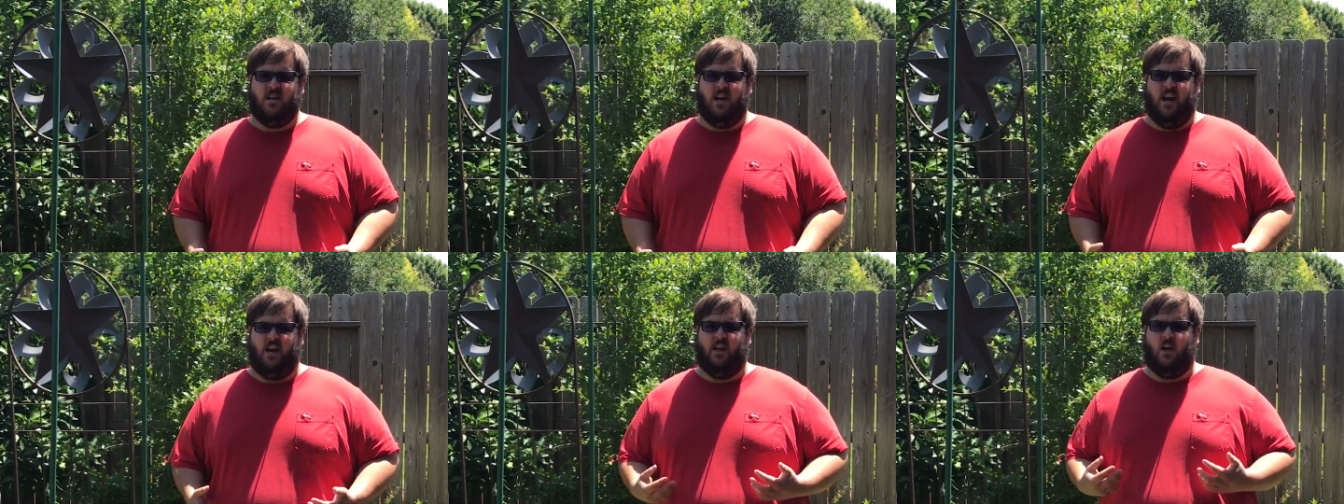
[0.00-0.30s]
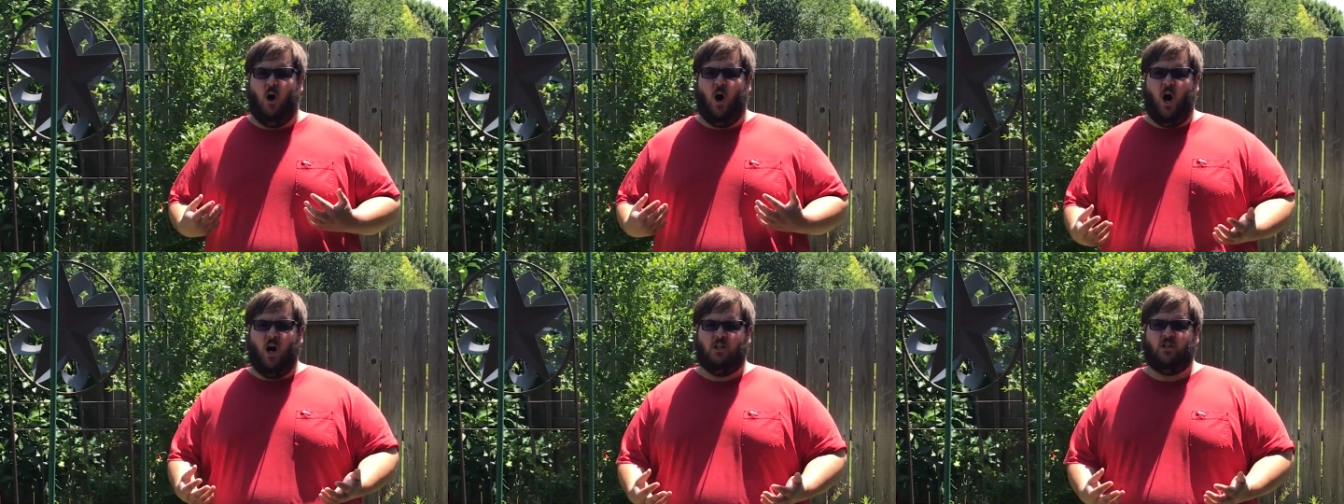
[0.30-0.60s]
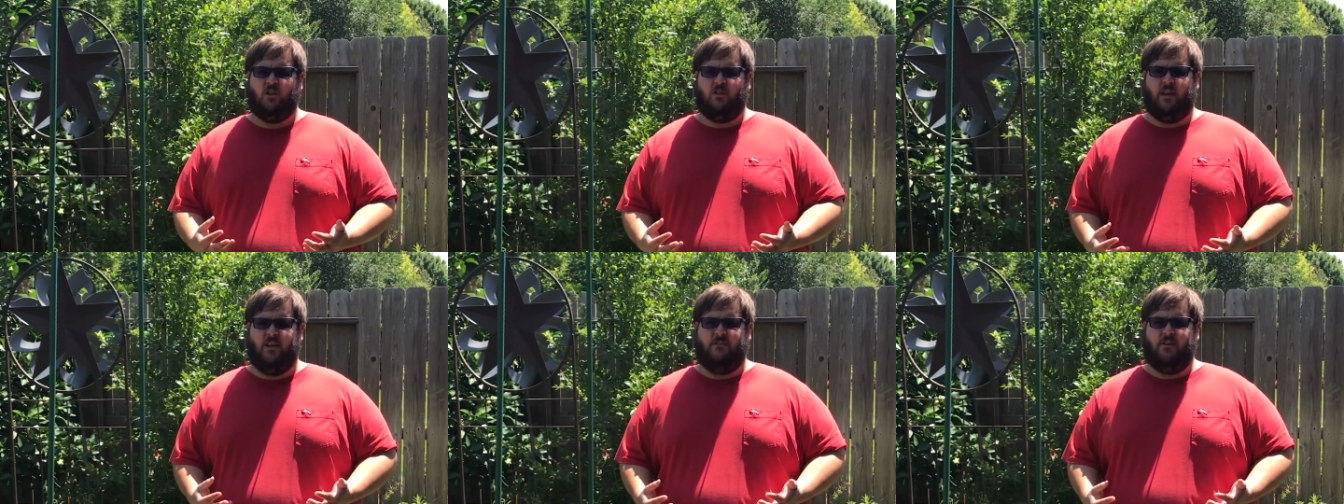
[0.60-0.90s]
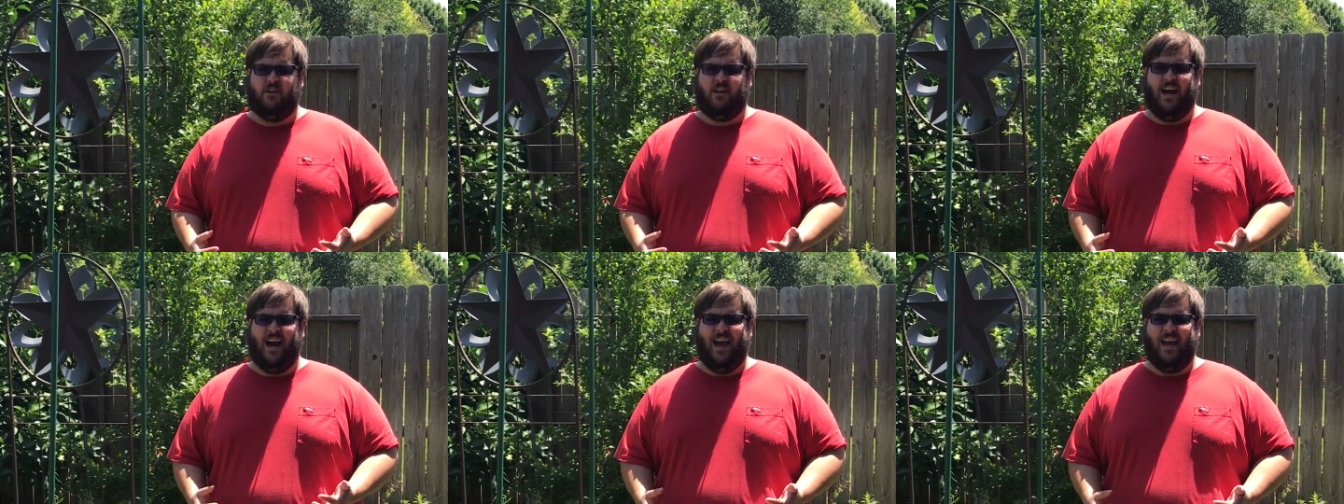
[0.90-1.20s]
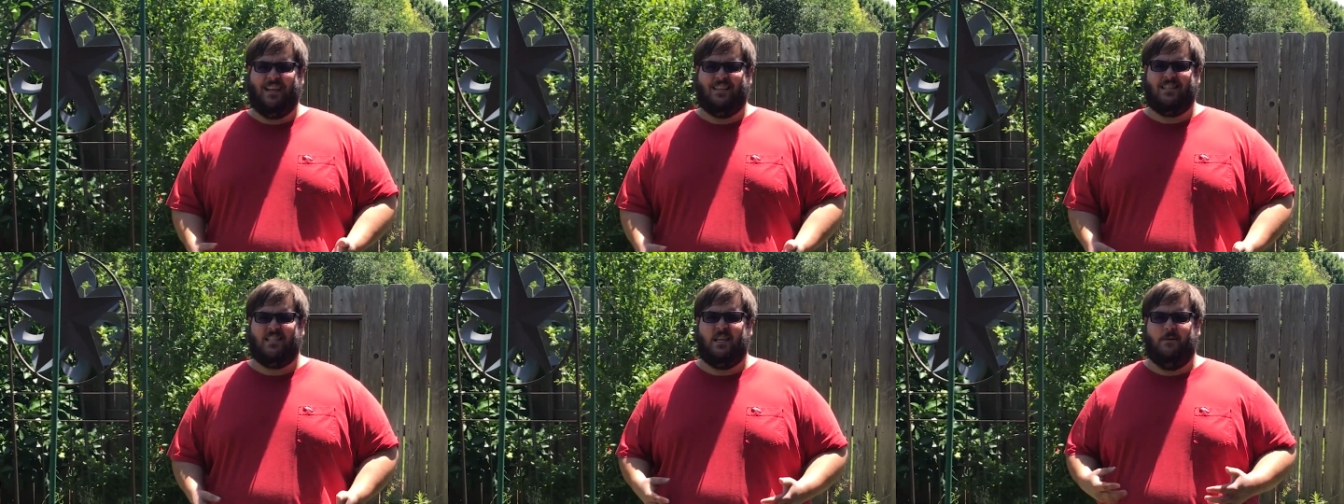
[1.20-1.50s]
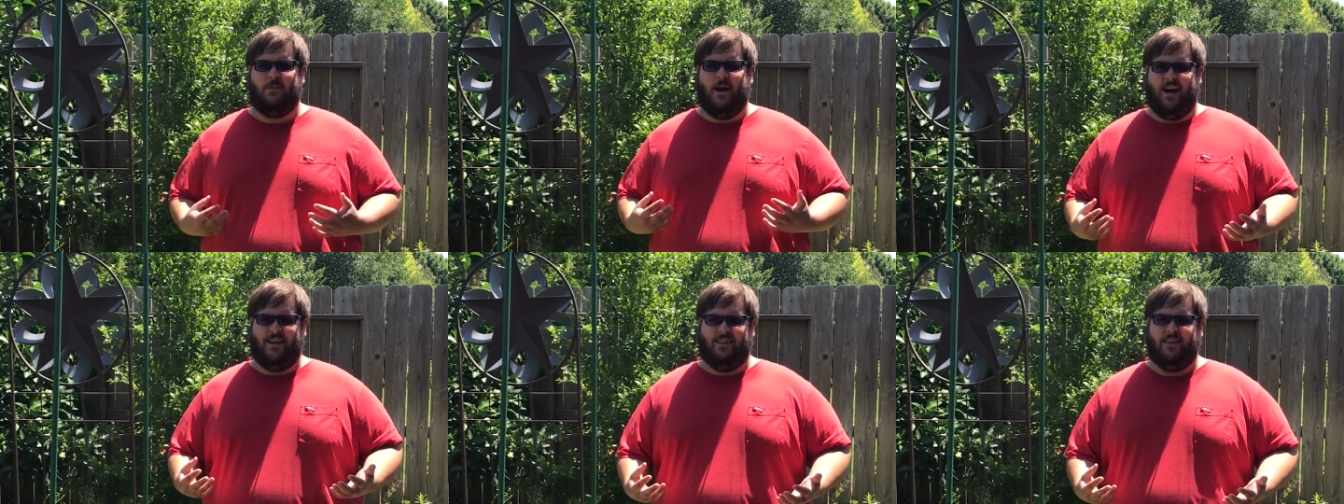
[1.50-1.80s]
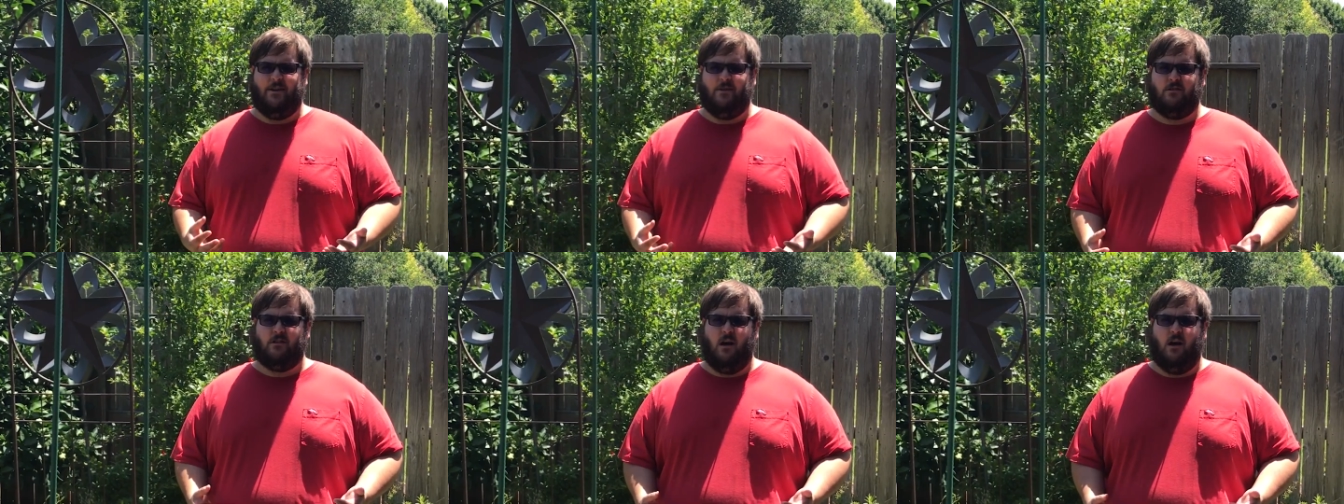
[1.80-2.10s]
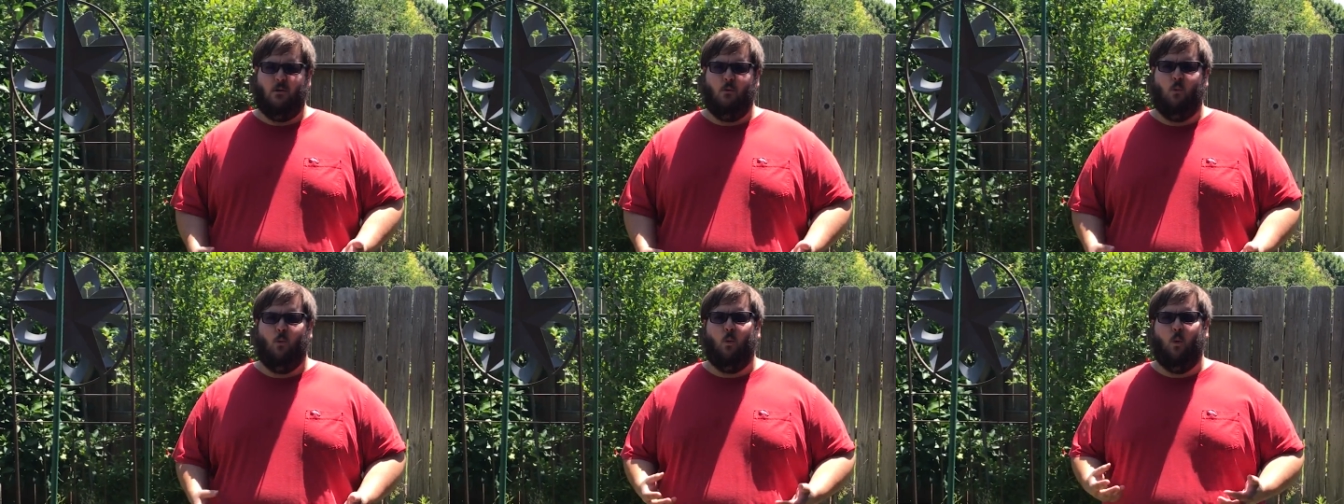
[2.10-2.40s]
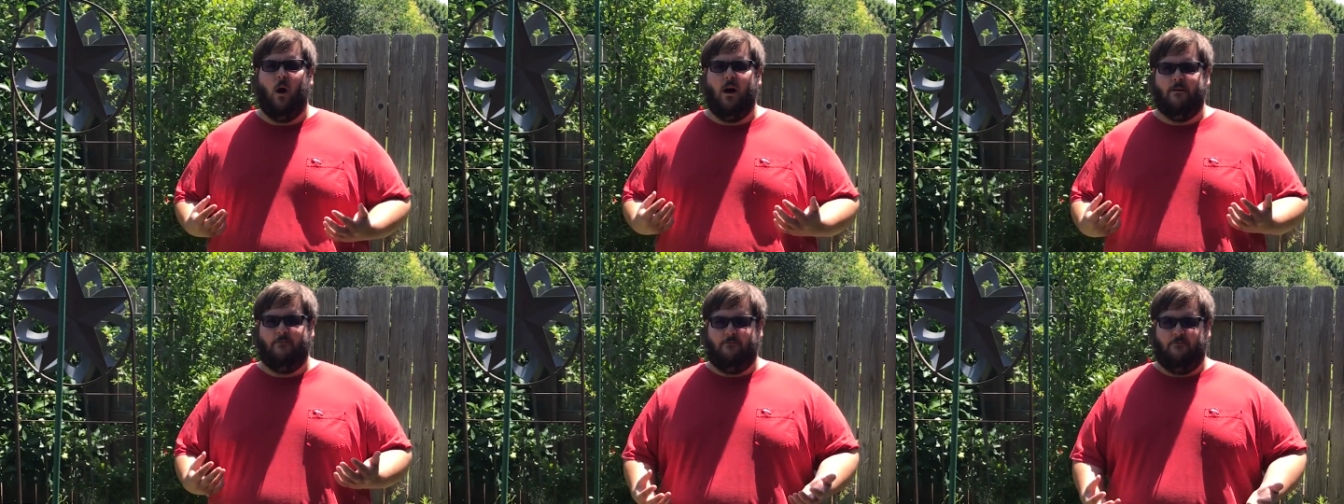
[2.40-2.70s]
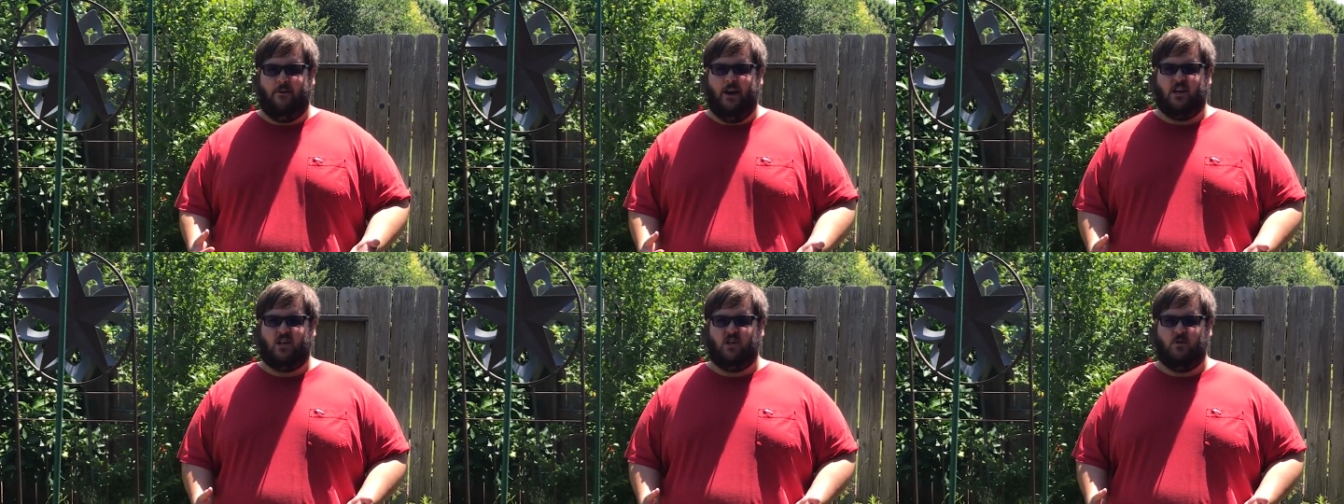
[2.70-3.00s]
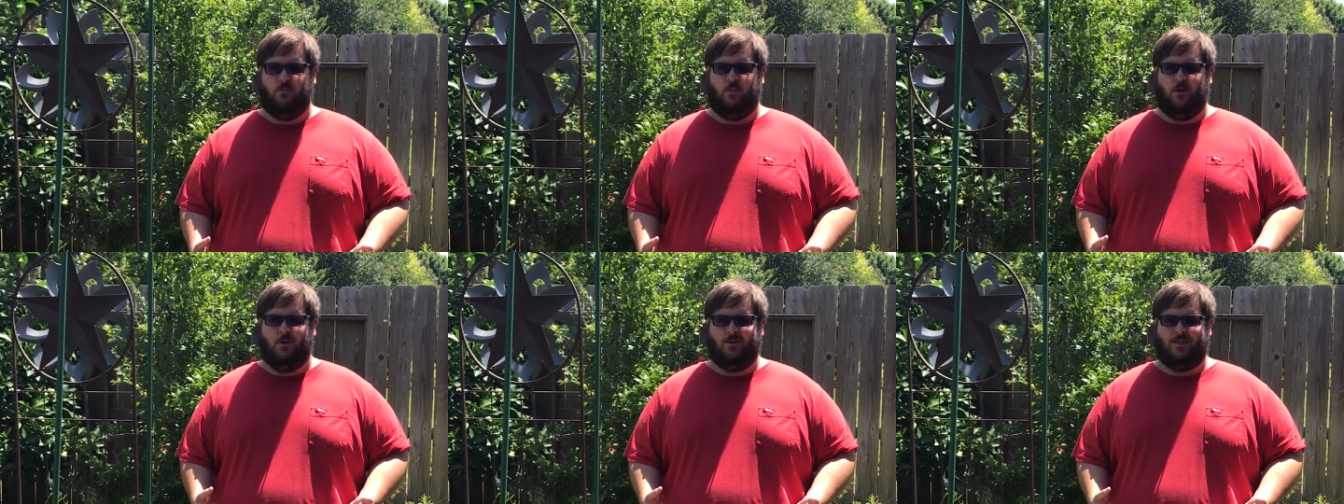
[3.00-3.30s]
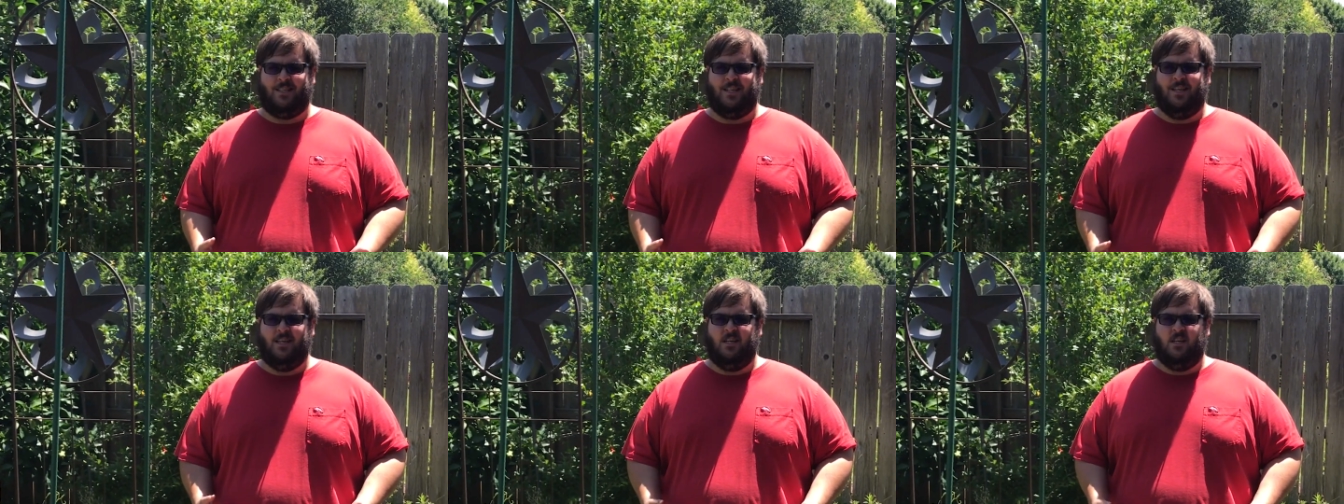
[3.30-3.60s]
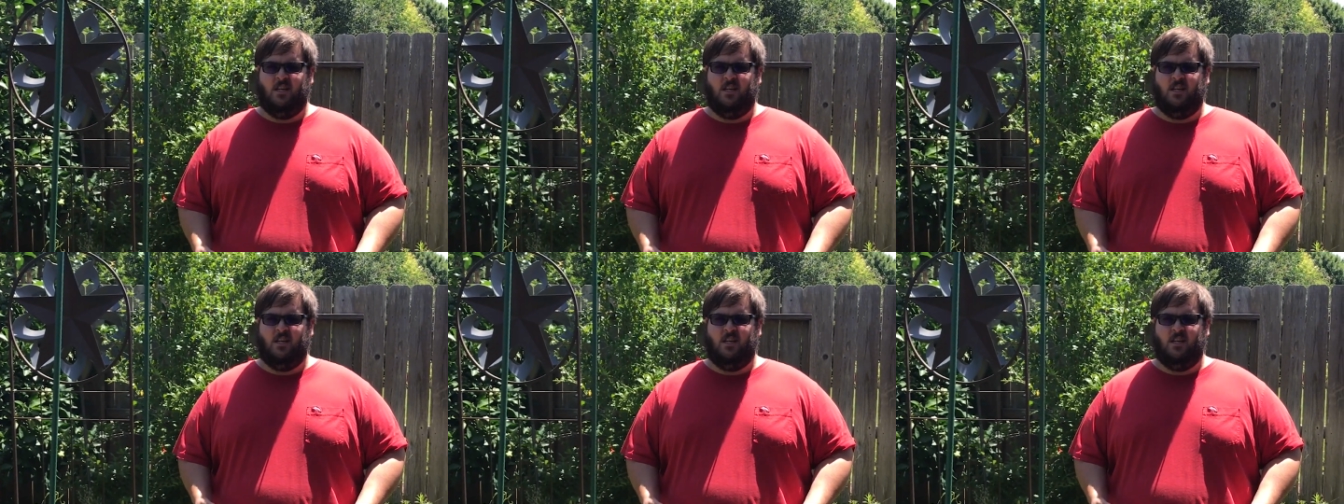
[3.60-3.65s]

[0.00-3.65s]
and also give you guys some ideas on what vegetables